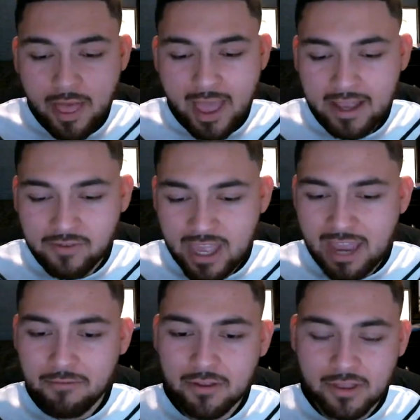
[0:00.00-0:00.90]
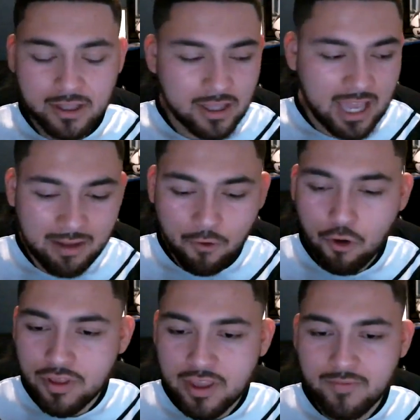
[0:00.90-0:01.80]
have everything. They have
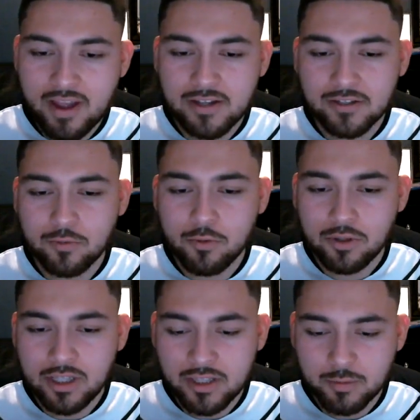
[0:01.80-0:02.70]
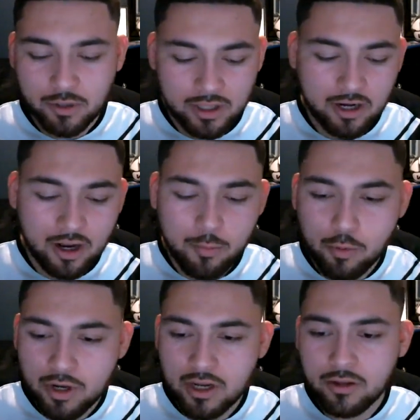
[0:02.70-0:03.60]
all the advantage in the world at this point. They're up
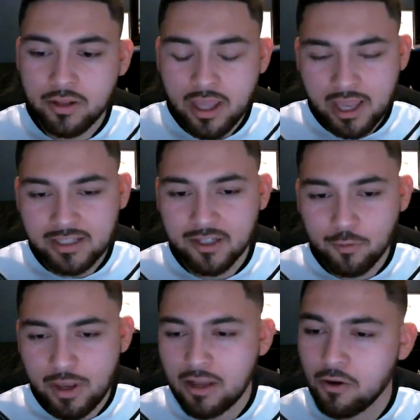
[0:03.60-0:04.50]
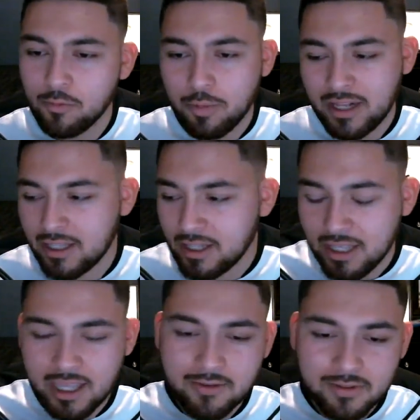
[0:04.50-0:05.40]
1-0. It's an away goal, practically
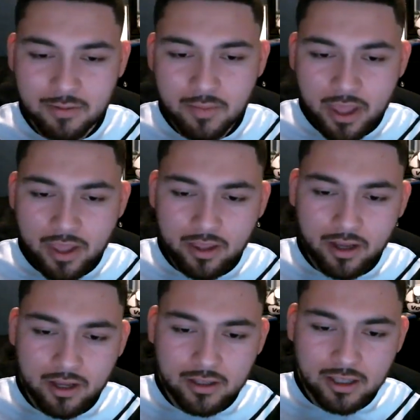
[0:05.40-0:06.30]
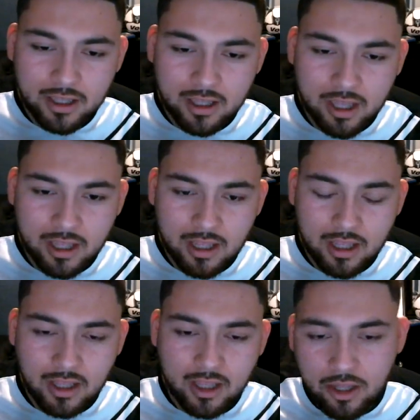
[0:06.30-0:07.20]
gives them
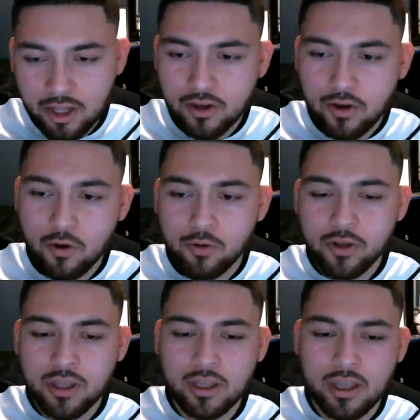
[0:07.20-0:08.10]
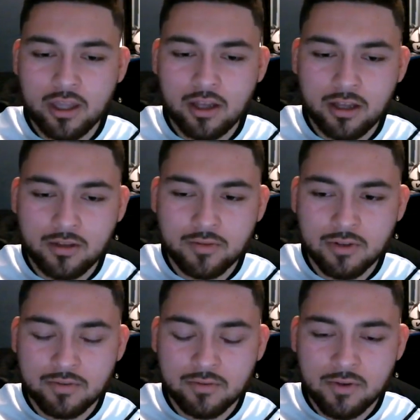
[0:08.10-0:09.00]
another goal
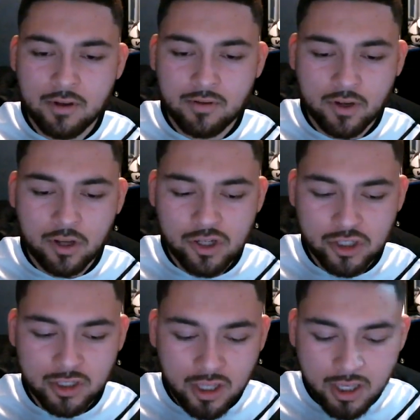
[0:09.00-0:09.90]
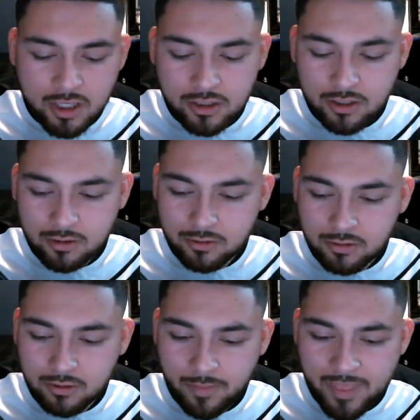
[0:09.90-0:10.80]
of a cushion. So
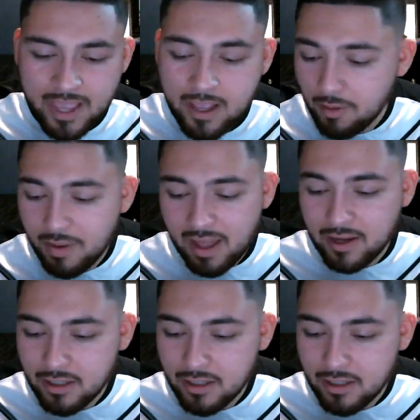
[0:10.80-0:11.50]
they could come at us